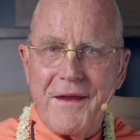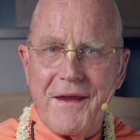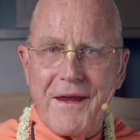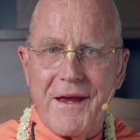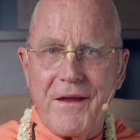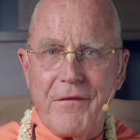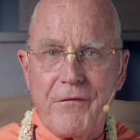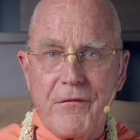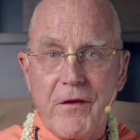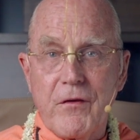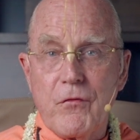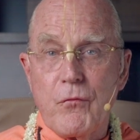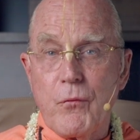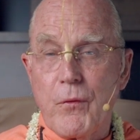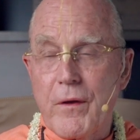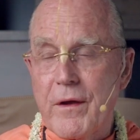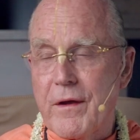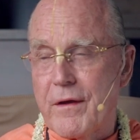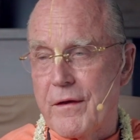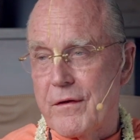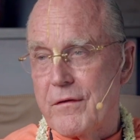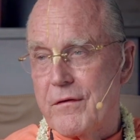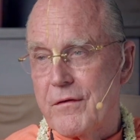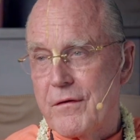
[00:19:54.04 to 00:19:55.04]
and then
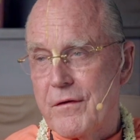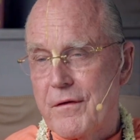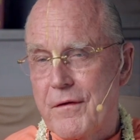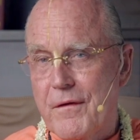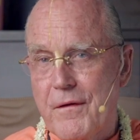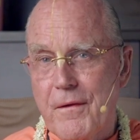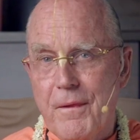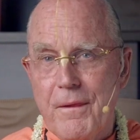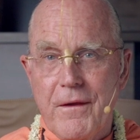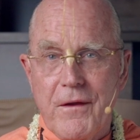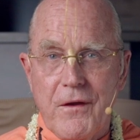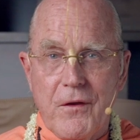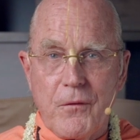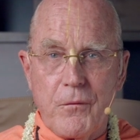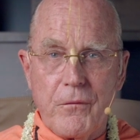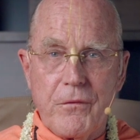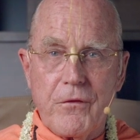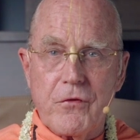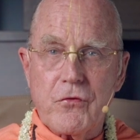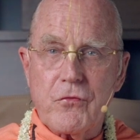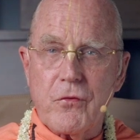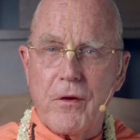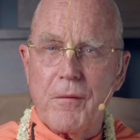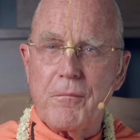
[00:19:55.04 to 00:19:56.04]
read with
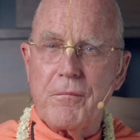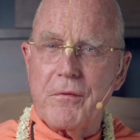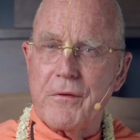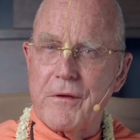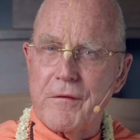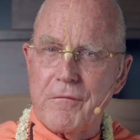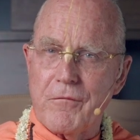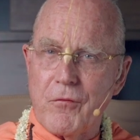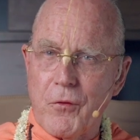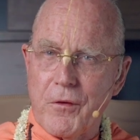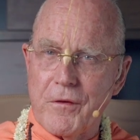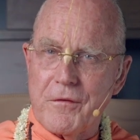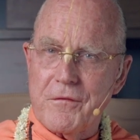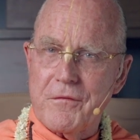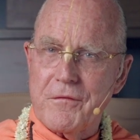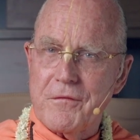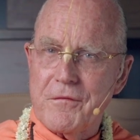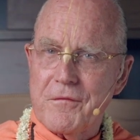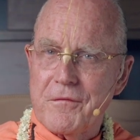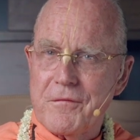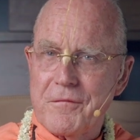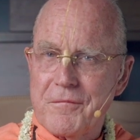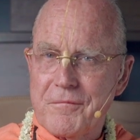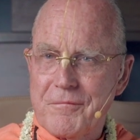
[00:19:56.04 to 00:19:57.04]
a trembling voice.
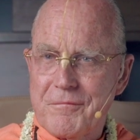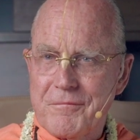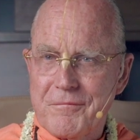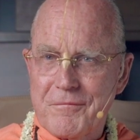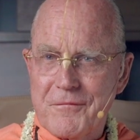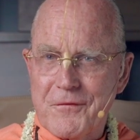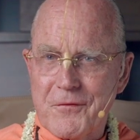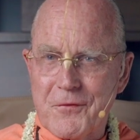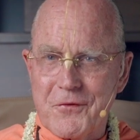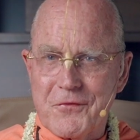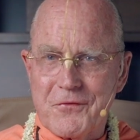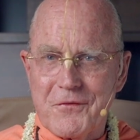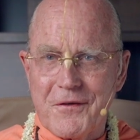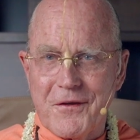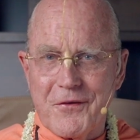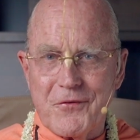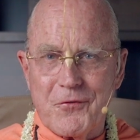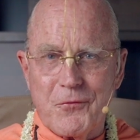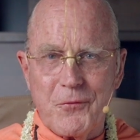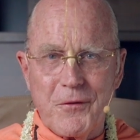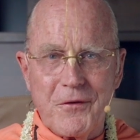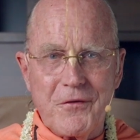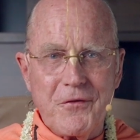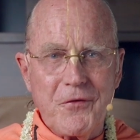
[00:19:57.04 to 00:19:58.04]
Krishna has
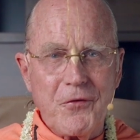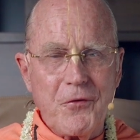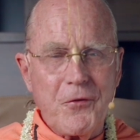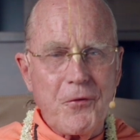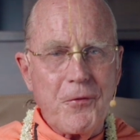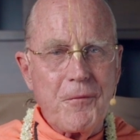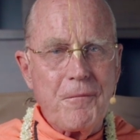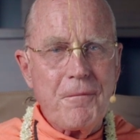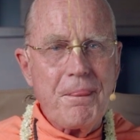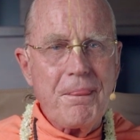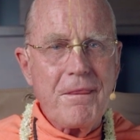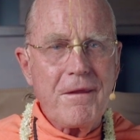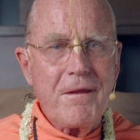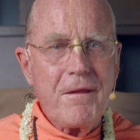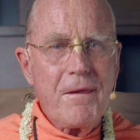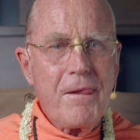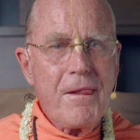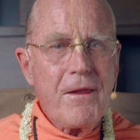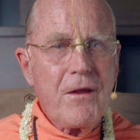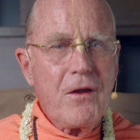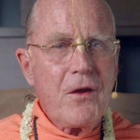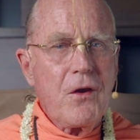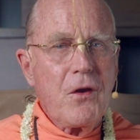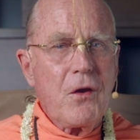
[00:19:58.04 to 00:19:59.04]
written her,
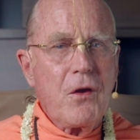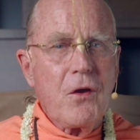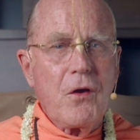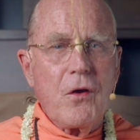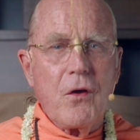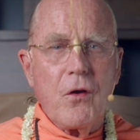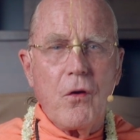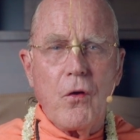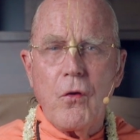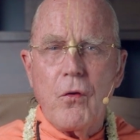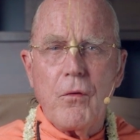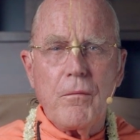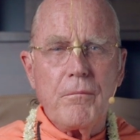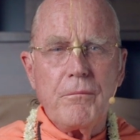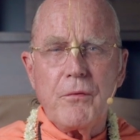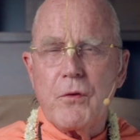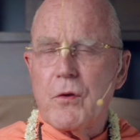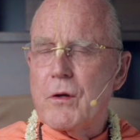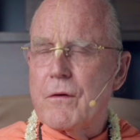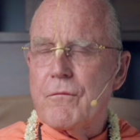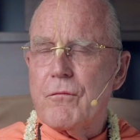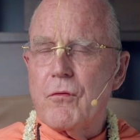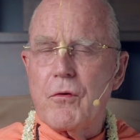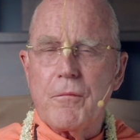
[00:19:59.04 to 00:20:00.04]
"O
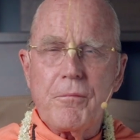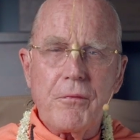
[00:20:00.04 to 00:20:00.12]
beautiful